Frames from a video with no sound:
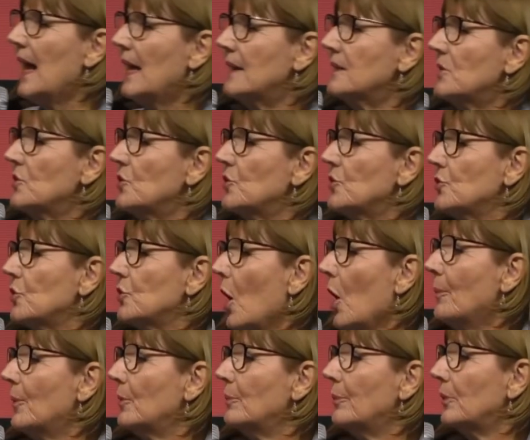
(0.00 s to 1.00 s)

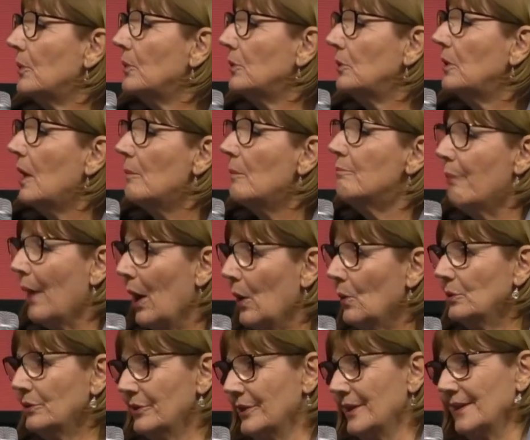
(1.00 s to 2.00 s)
unstoppable
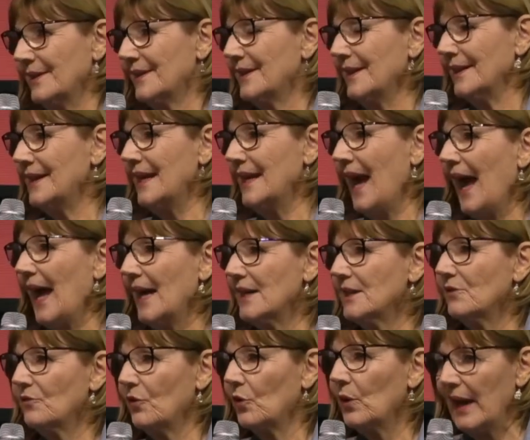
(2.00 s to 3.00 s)
boldness that He
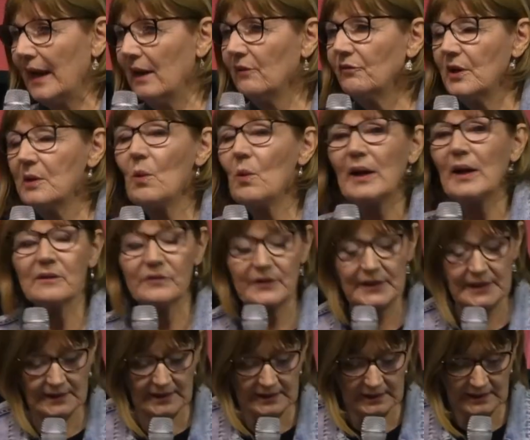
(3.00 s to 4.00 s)
has for every one of
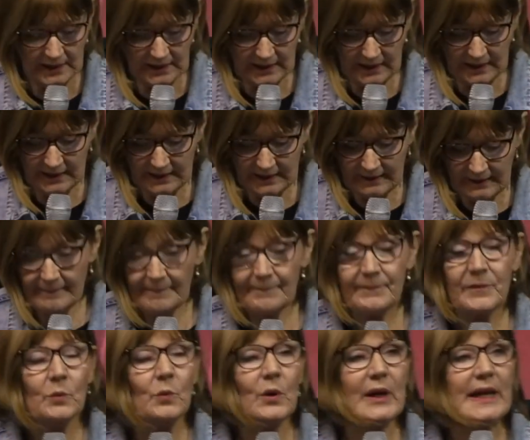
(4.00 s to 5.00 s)
us.
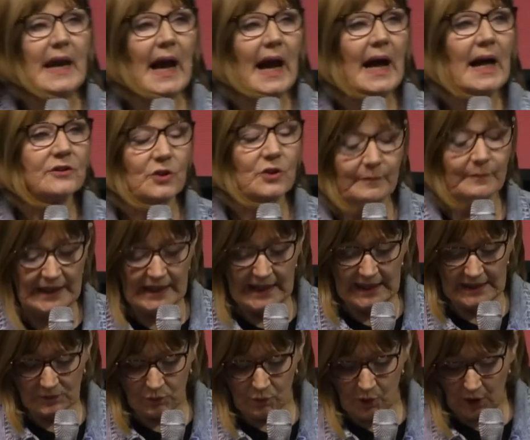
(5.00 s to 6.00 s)
We are to be
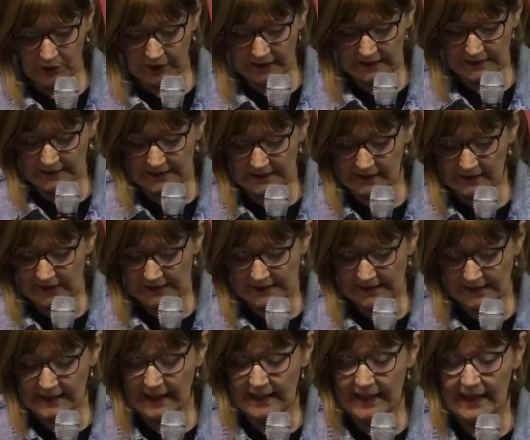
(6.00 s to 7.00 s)
His warriors in this
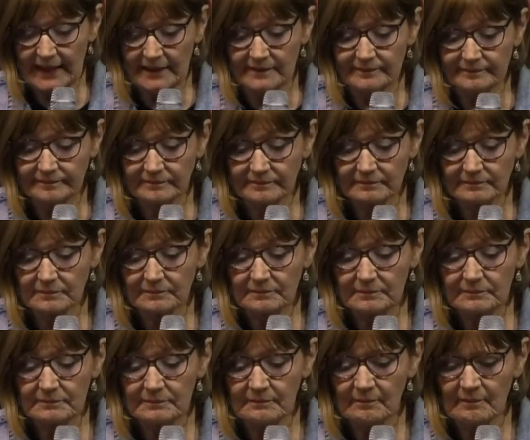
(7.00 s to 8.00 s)
day.
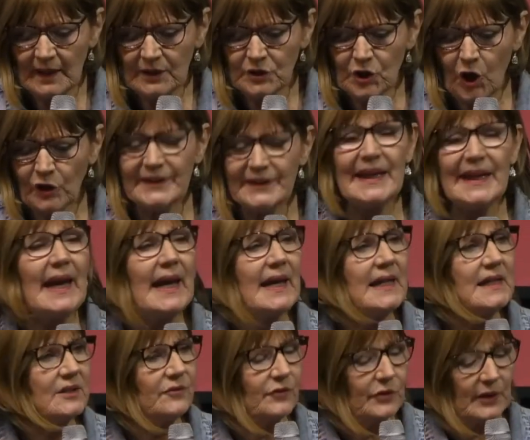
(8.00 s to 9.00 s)
God
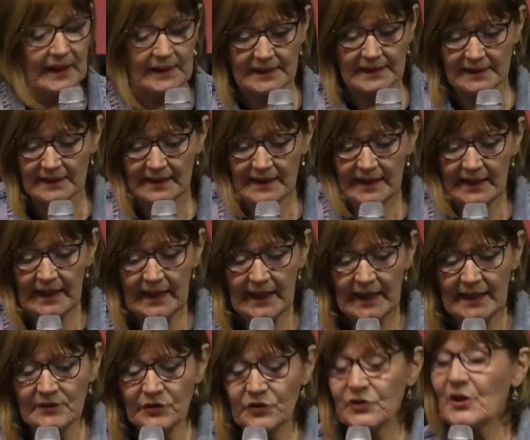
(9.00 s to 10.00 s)
cares for us.
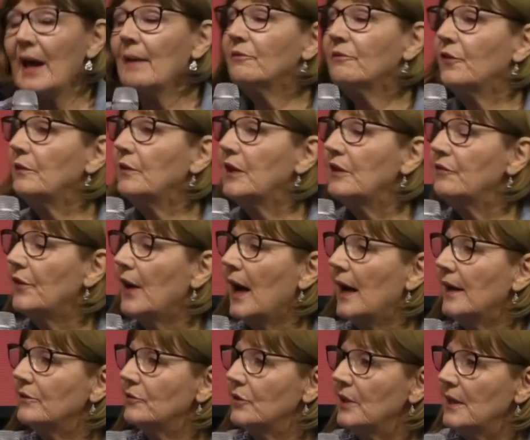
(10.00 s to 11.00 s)
In Psalm
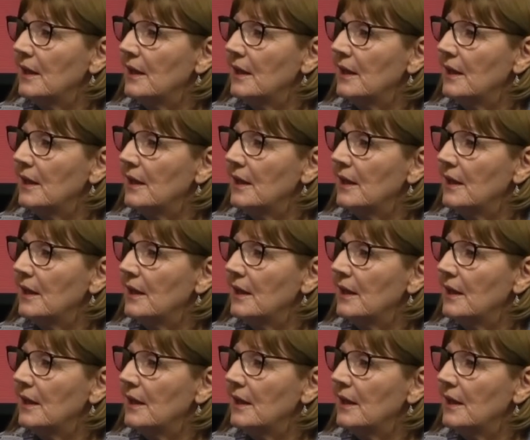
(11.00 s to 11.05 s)
55,